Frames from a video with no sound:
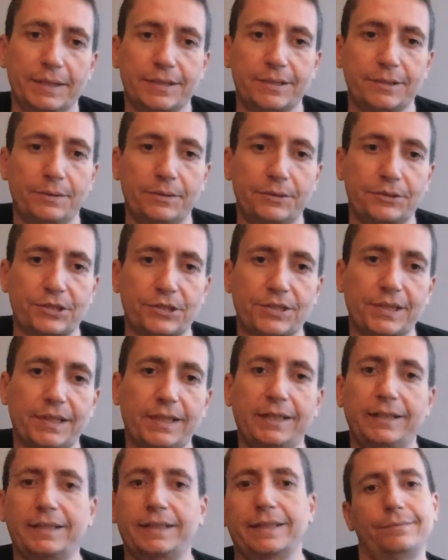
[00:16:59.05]
So it was just
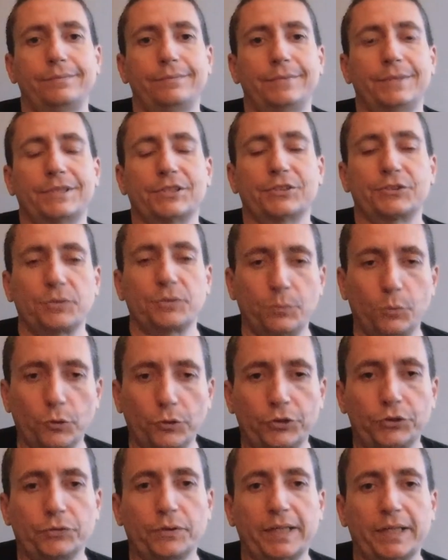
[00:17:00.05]
like such a more
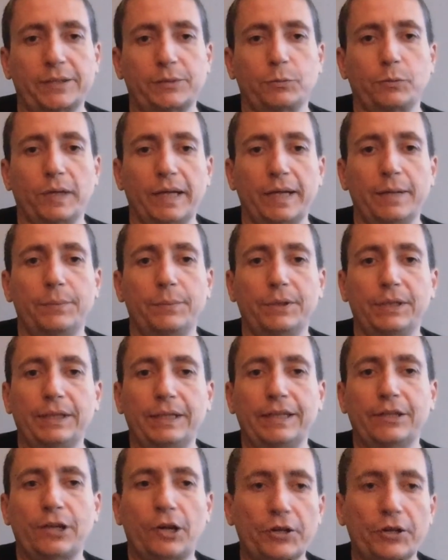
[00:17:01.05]
direct way, but
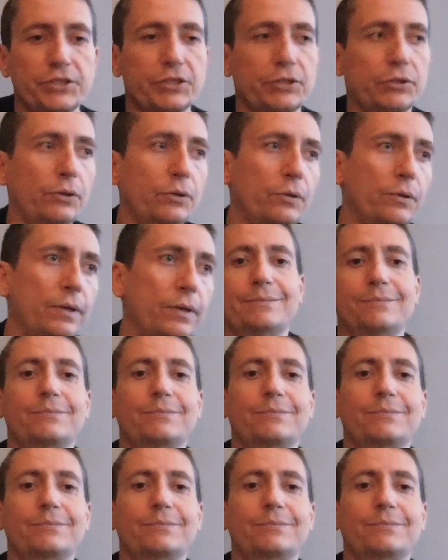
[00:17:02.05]
it also,